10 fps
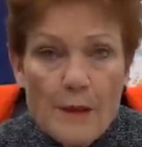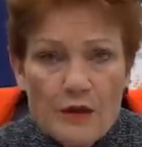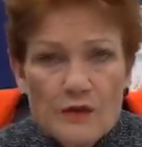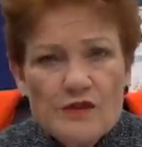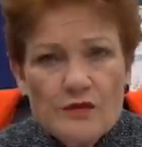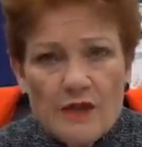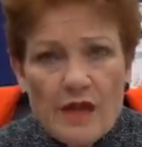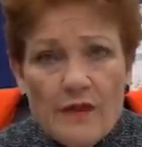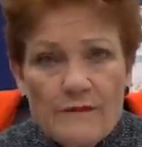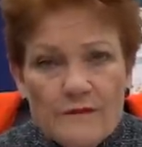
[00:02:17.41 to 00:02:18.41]
But also
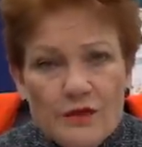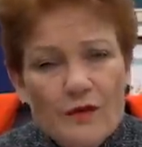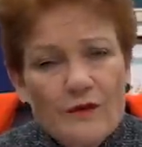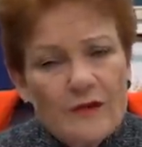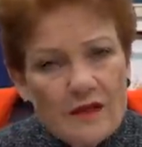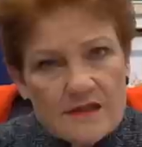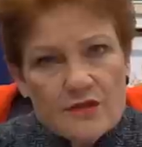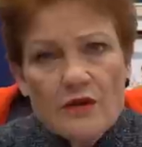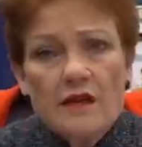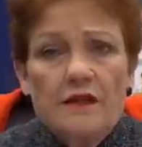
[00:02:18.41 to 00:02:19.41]
now, you know, a
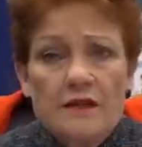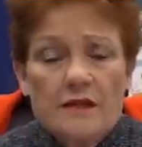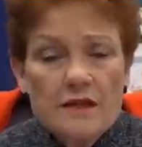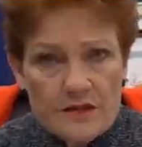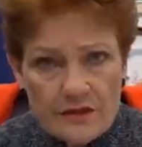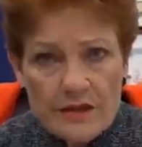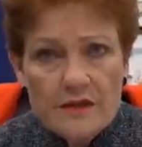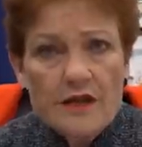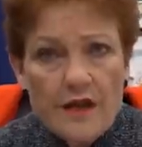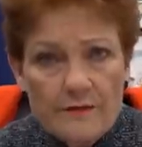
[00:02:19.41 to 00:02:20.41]
struggling
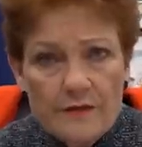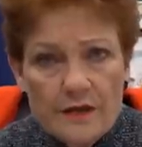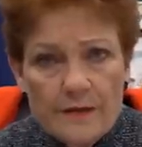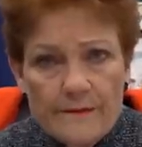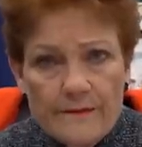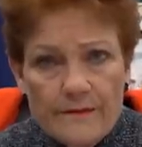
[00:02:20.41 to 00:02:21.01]
Australian company.